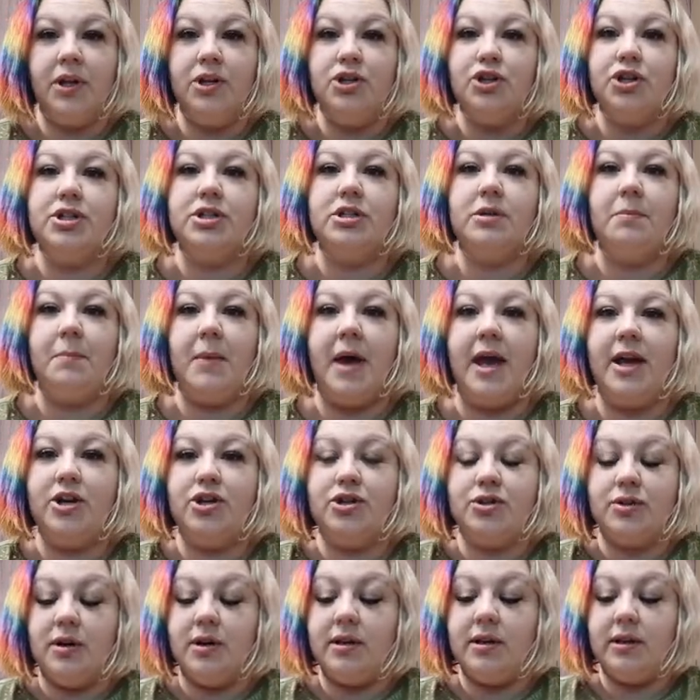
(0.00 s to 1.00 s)
just to make
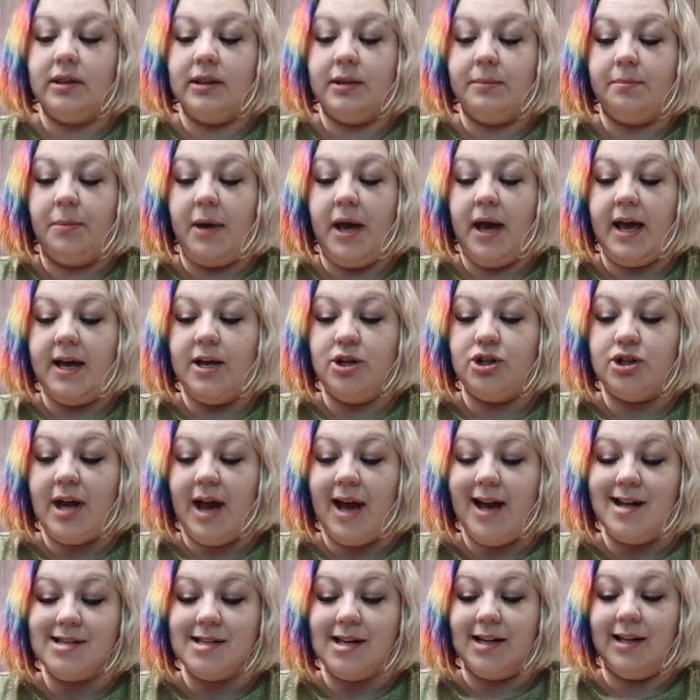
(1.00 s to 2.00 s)
sure that the page
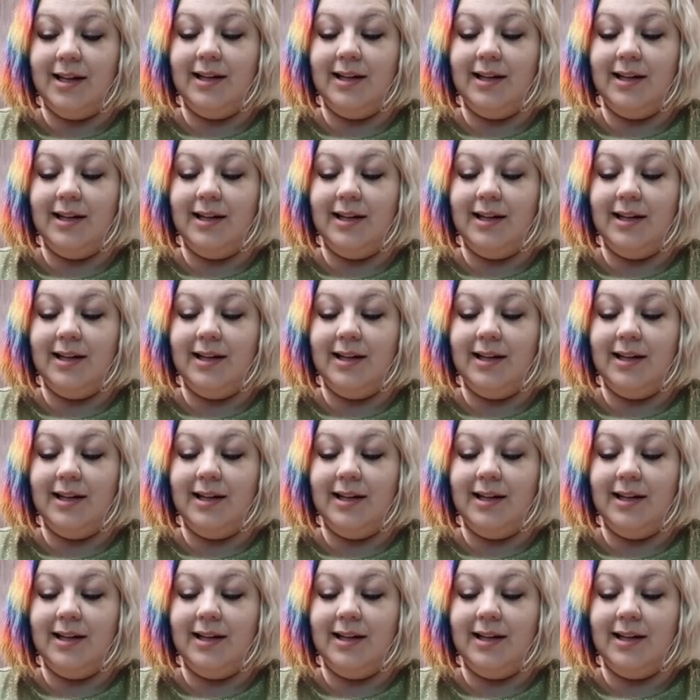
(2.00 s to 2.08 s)
has